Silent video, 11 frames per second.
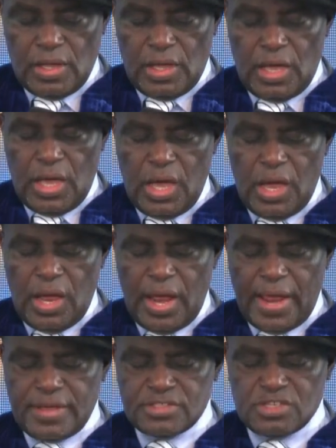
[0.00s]

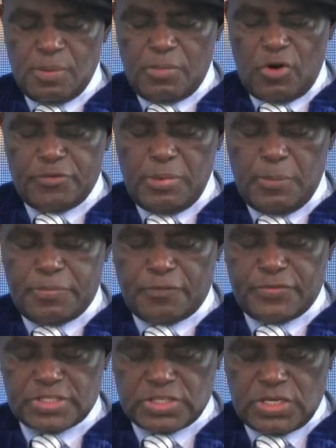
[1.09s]
Highest number of female
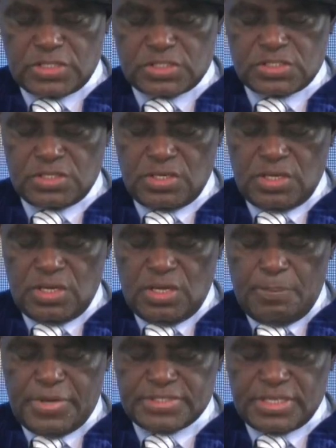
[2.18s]
professors,
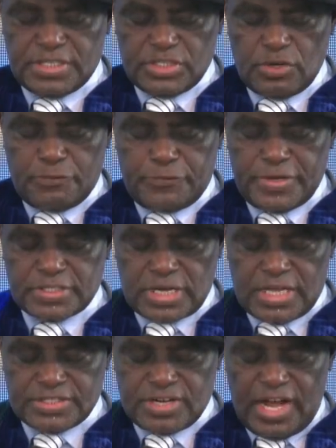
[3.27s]
percentage of
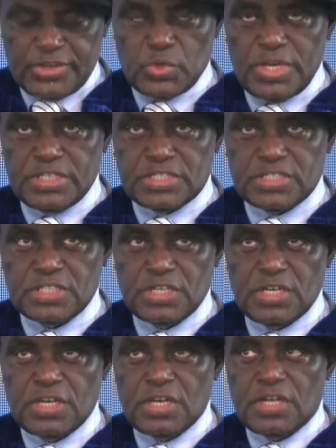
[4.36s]
first-class graduates.
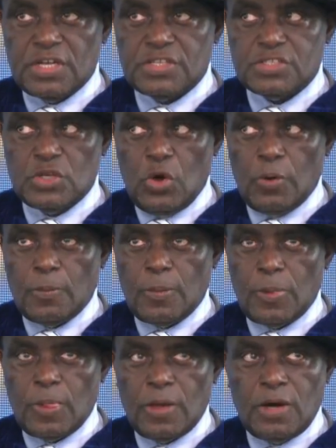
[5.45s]
So,
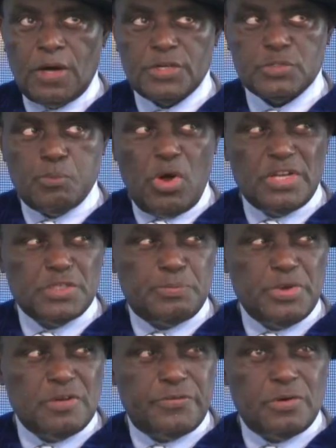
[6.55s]
small is
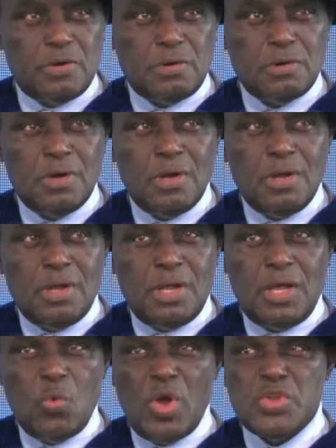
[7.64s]
beautiful.
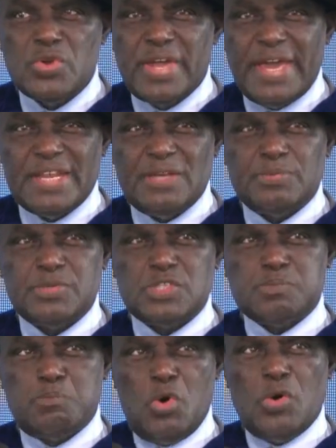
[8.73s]
When you get them
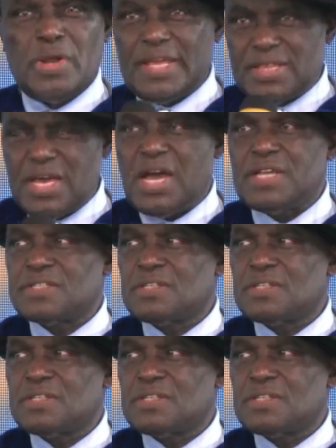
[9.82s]
small like that,